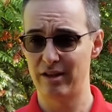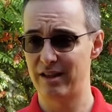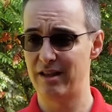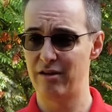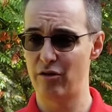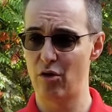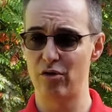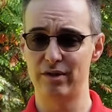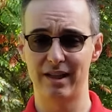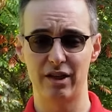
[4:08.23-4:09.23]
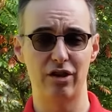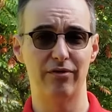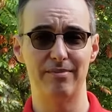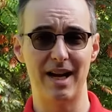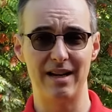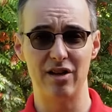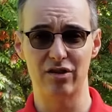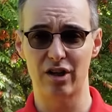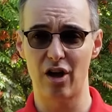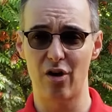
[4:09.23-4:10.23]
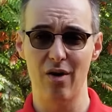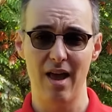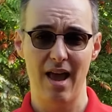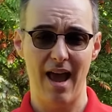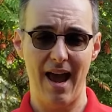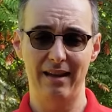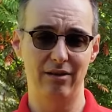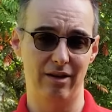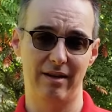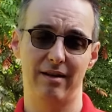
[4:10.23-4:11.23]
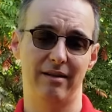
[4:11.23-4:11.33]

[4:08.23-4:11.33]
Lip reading: at your old signature from 10 years ago, and look,